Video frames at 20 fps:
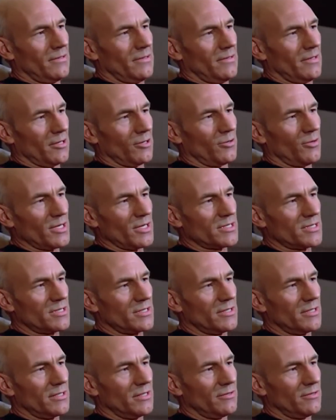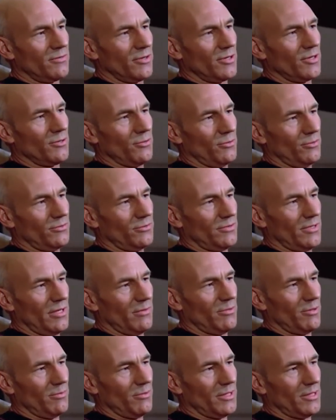The quest for youth,
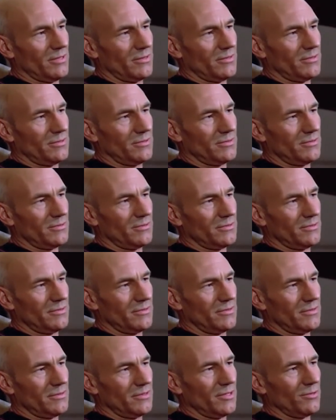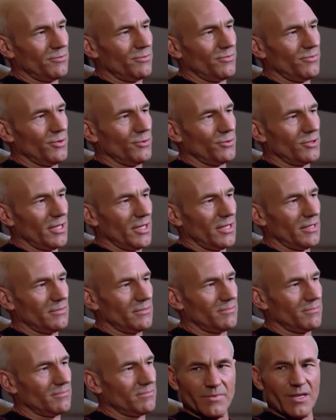number one. So
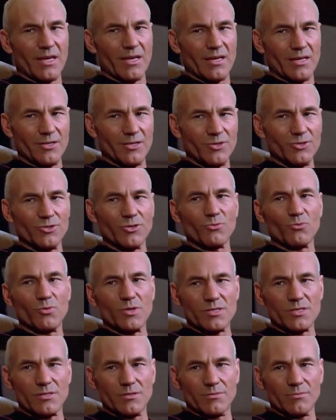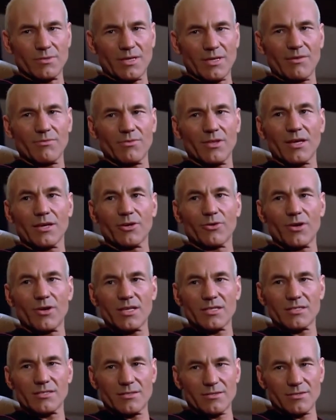futile. Age and wisdom have their
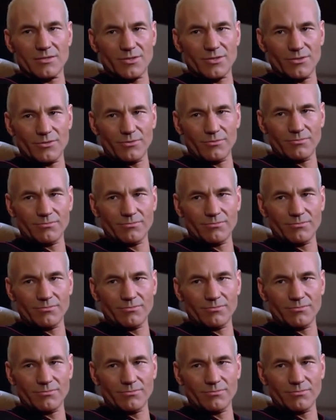graces too.